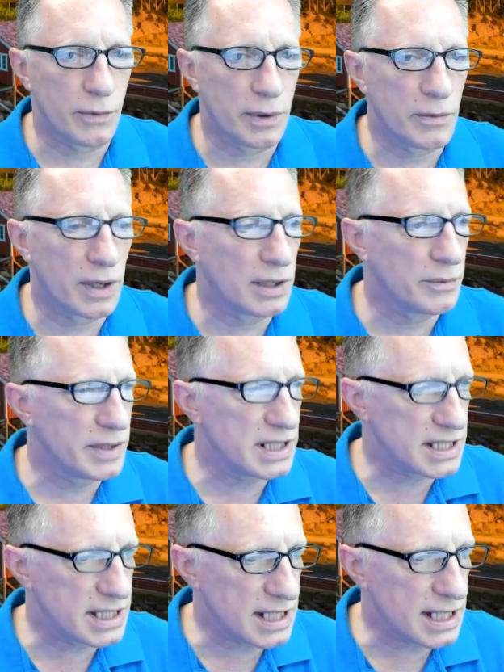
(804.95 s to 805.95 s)
We want to
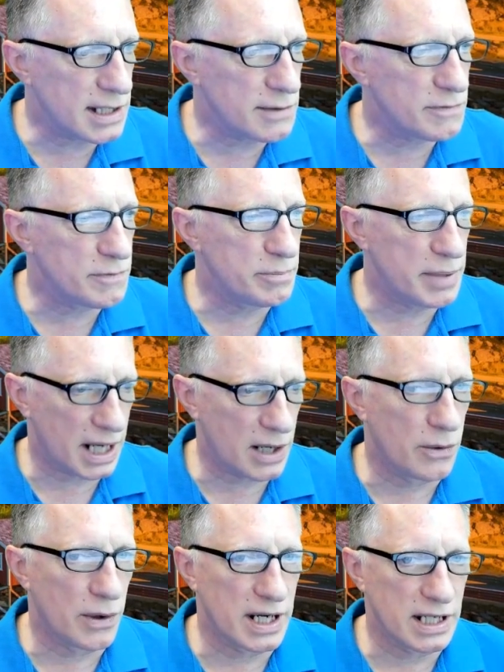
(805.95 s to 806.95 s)
receive
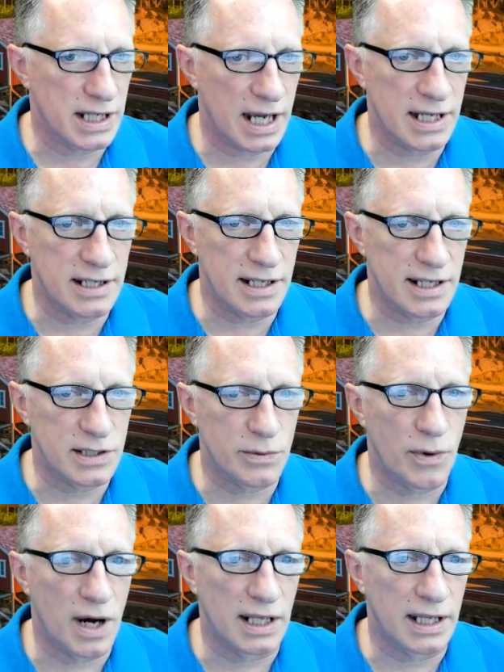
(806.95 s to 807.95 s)
Bitcoin into this
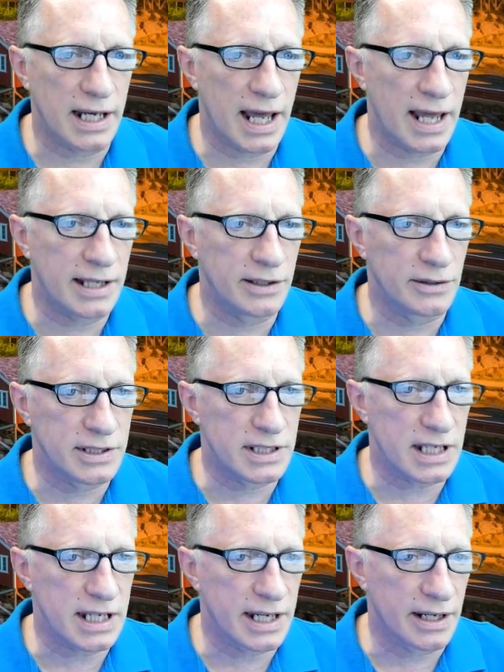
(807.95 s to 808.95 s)
wallet, and you'll
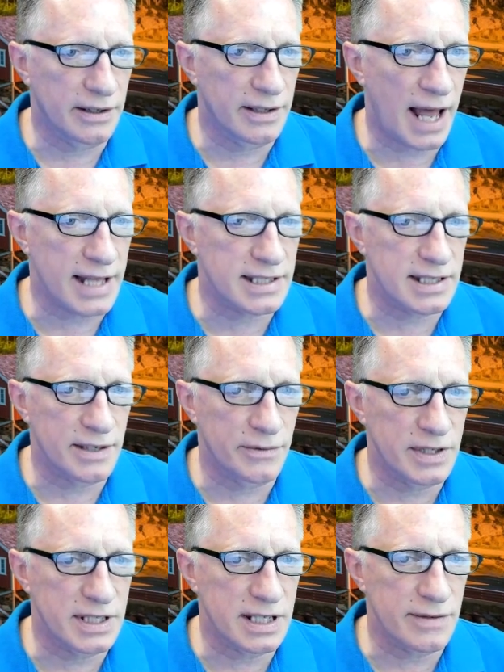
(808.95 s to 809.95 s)
see here that's the
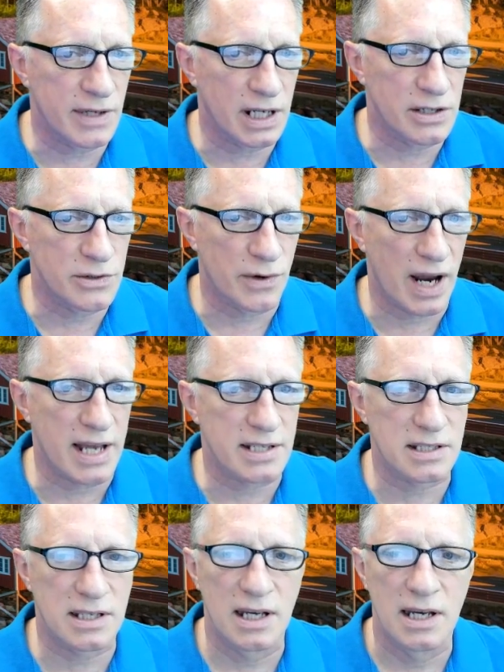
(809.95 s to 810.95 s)
receiving
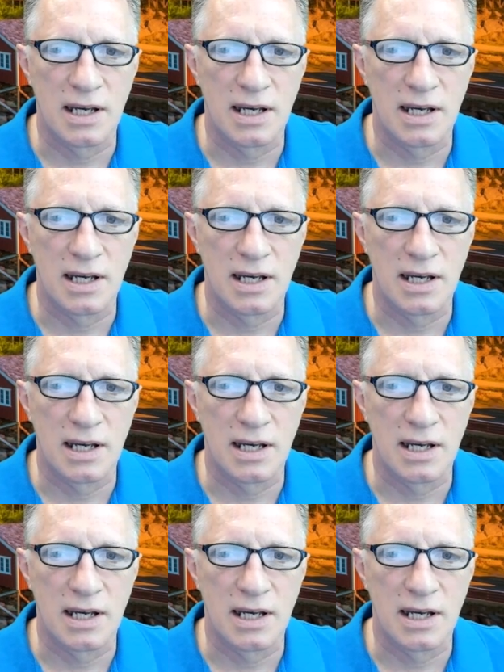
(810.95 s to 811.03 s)
address.